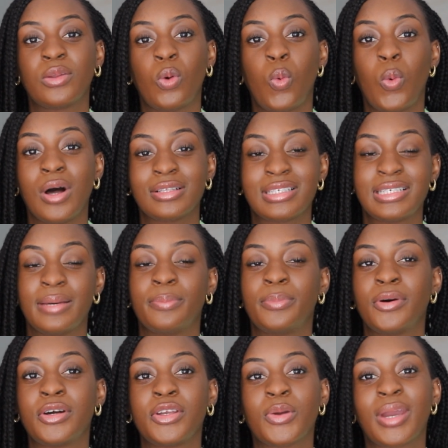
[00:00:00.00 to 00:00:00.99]
with
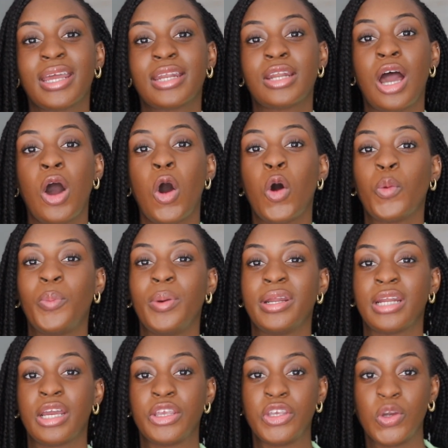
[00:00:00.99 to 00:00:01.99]
Wealthsimple, you cannot
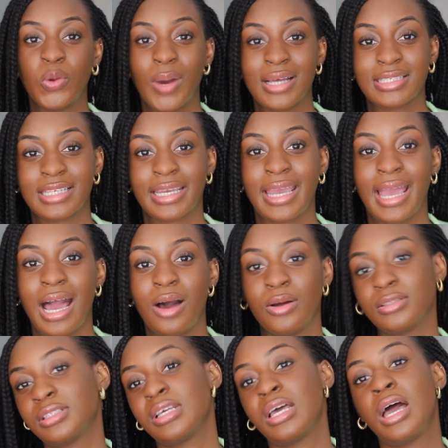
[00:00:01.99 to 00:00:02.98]
open a US
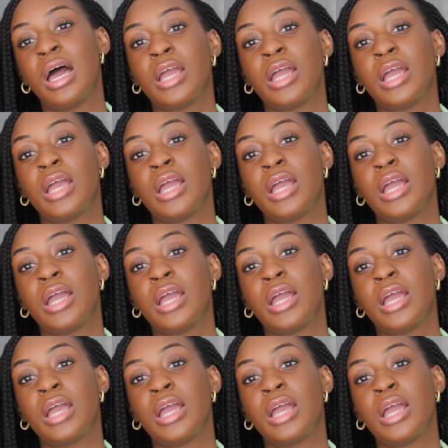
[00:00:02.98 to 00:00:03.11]
account.